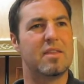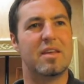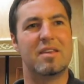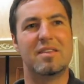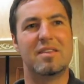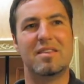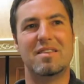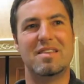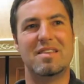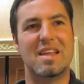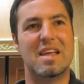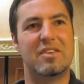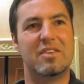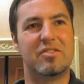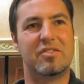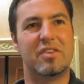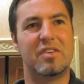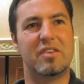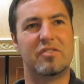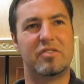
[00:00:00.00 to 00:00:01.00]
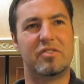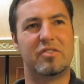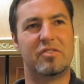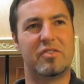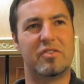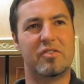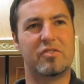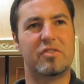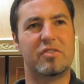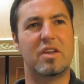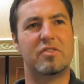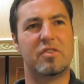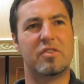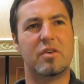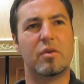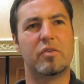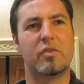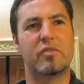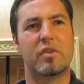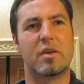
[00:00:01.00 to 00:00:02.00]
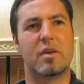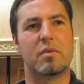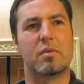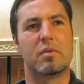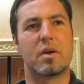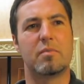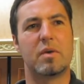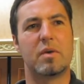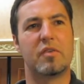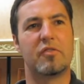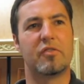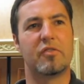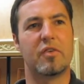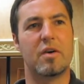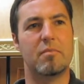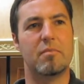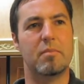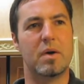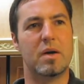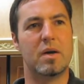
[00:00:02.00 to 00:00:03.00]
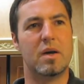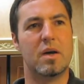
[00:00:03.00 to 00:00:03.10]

That it's it's just it's interesting coming from